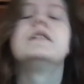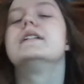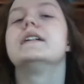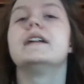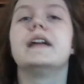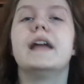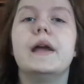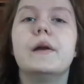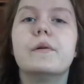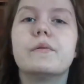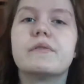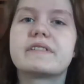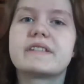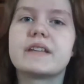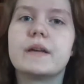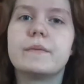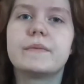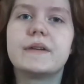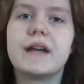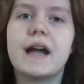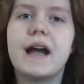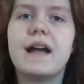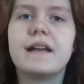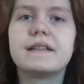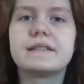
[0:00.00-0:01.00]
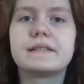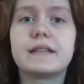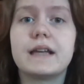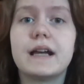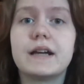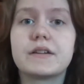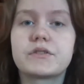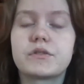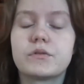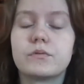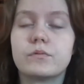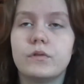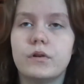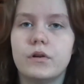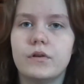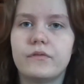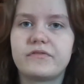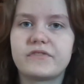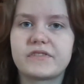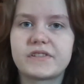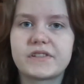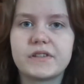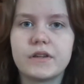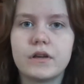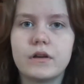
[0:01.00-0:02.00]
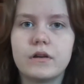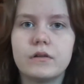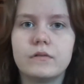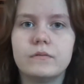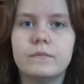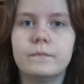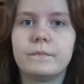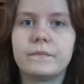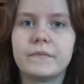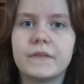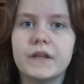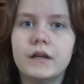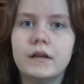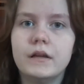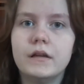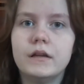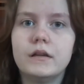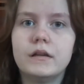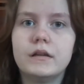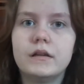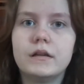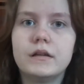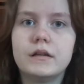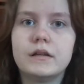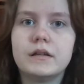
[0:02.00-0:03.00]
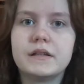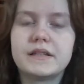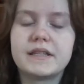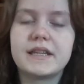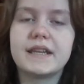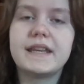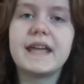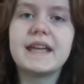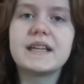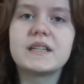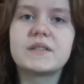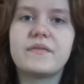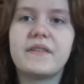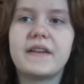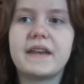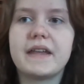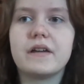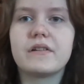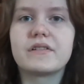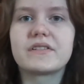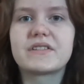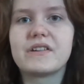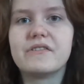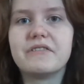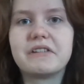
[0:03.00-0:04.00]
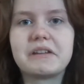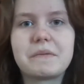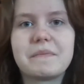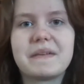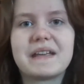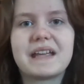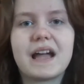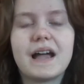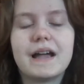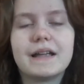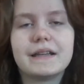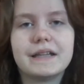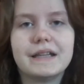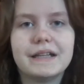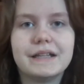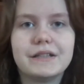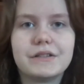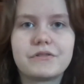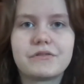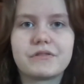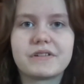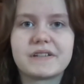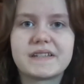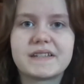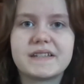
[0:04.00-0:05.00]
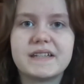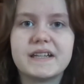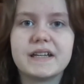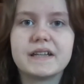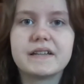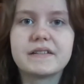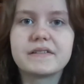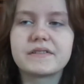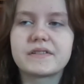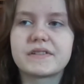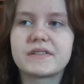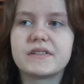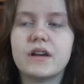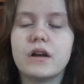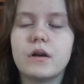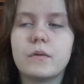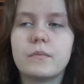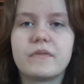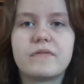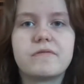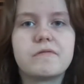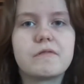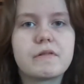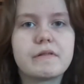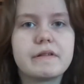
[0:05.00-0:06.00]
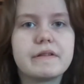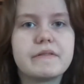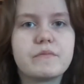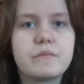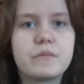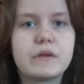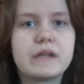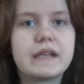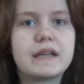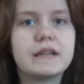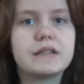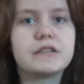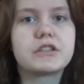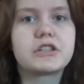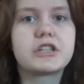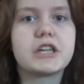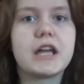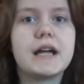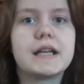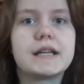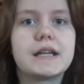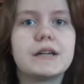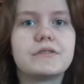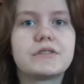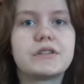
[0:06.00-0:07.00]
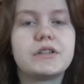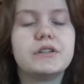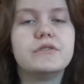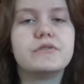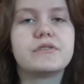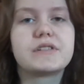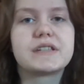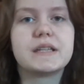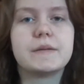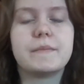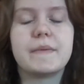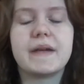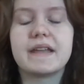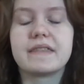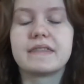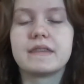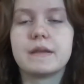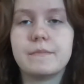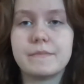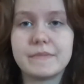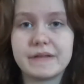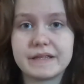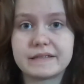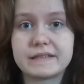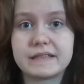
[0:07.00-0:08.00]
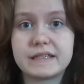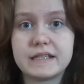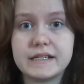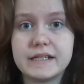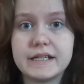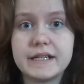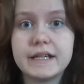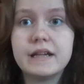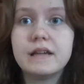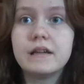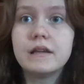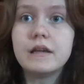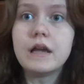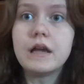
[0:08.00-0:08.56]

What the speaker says: Hey, what's up guys, Dash Wolf. So, today's video is going to be kind of interesting. So, before we even begin, shout out to Samantha Misty,